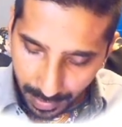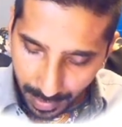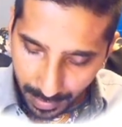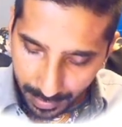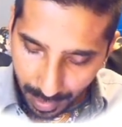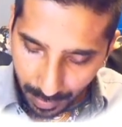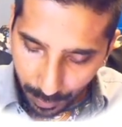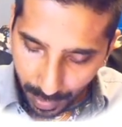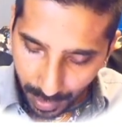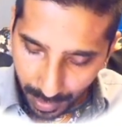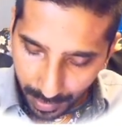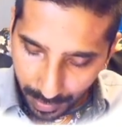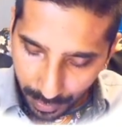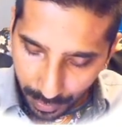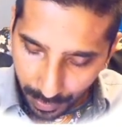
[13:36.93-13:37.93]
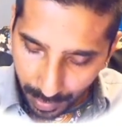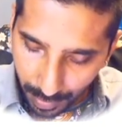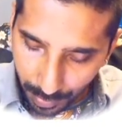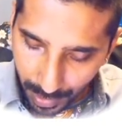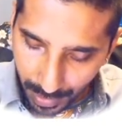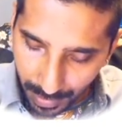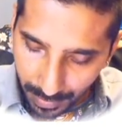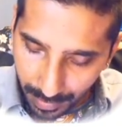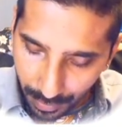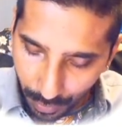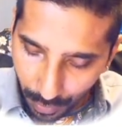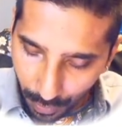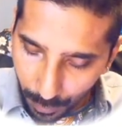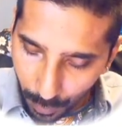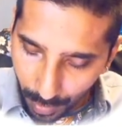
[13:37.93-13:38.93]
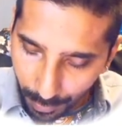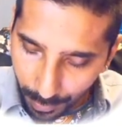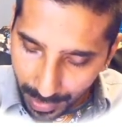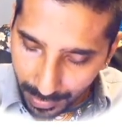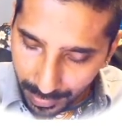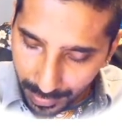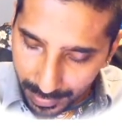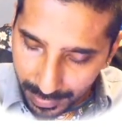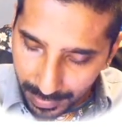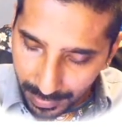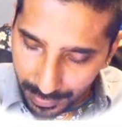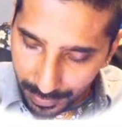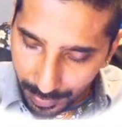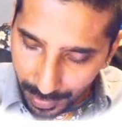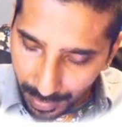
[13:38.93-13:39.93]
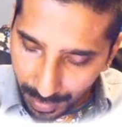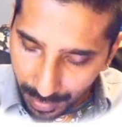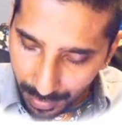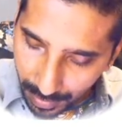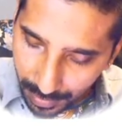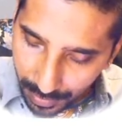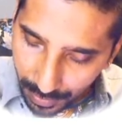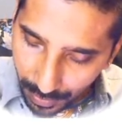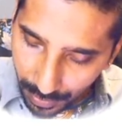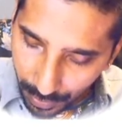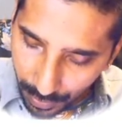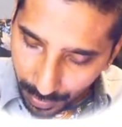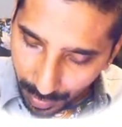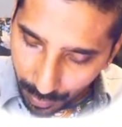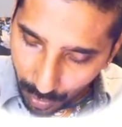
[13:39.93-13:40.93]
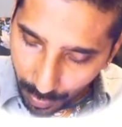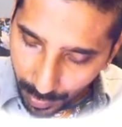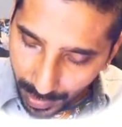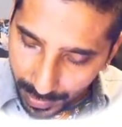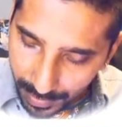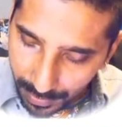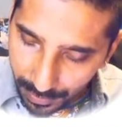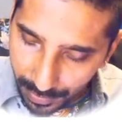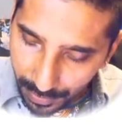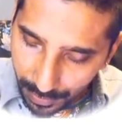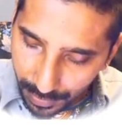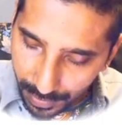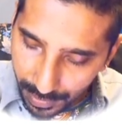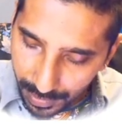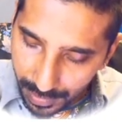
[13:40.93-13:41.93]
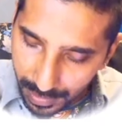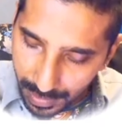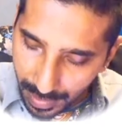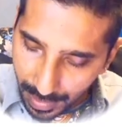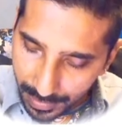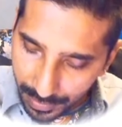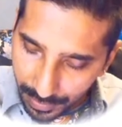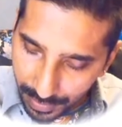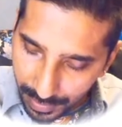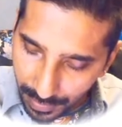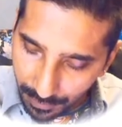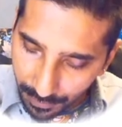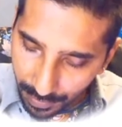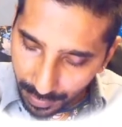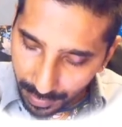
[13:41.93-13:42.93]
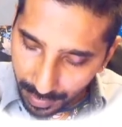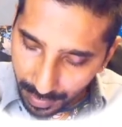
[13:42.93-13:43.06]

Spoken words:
and that way you can be in the know what maintenance needs to be done, and so you can mobilize the resources as you see fit,